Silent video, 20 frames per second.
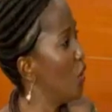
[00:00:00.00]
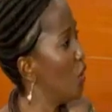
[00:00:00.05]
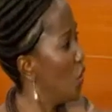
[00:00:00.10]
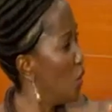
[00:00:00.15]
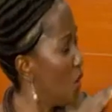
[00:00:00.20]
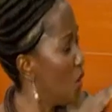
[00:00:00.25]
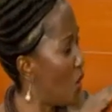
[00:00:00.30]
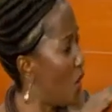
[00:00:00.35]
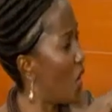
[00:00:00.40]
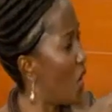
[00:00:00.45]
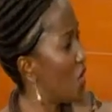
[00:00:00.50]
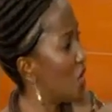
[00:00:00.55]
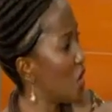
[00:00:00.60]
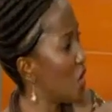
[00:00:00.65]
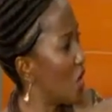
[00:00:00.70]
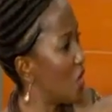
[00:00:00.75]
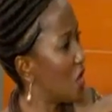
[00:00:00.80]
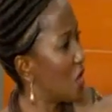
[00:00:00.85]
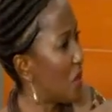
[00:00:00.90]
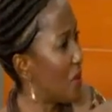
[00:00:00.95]
You know,
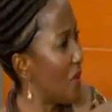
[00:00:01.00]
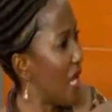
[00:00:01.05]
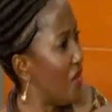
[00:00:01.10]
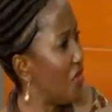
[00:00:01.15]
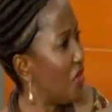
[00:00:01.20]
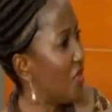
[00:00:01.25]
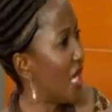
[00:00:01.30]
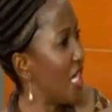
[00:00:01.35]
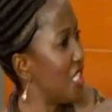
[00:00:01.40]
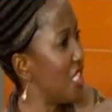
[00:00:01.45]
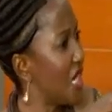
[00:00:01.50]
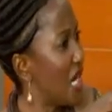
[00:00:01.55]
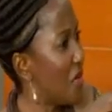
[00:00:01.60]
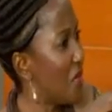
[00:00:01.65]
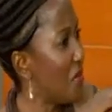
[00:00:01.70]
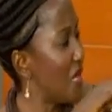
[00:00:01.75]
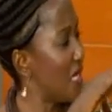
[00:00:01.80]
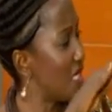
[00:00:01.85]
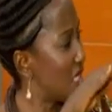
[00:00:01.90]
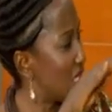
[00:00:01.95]
on some level,
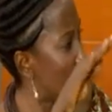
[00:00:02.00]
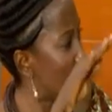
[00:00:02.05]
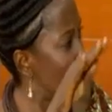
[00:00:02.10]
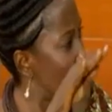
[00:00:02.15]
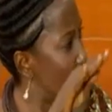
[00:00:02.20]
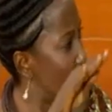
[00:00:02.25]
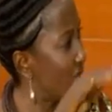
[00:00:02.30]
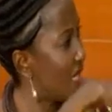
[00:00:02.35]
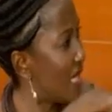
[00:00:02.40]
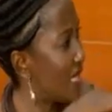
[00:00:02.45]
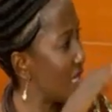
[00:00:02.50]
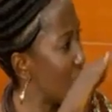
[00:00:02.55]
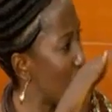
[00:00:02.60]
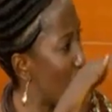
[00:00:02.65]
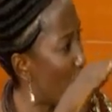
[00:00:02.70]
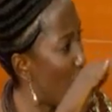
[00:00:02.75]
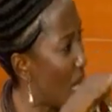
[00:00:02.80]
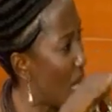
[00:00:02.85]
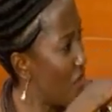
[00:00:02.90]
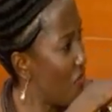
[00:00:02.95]
Nigerian men still think that
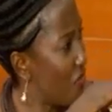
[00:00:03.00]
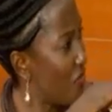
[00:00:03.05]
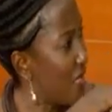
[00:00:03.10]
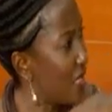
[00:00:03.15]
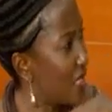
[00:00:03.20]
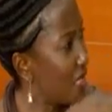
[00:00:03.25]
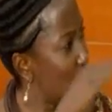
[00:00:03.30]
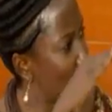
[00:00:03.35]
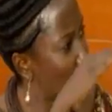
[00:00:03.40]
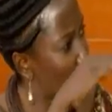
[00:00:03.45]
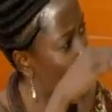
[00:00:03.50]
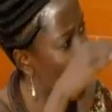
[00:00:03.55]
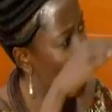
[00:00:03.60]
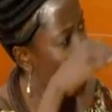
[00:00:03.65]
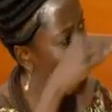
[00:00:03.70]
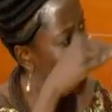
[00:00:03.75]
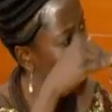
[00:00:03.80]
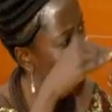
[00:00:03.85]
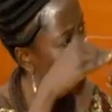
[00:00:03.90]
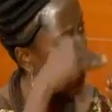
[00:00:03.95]
a wife is just
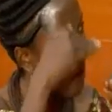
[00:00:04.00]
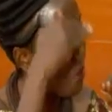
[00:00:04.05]
one step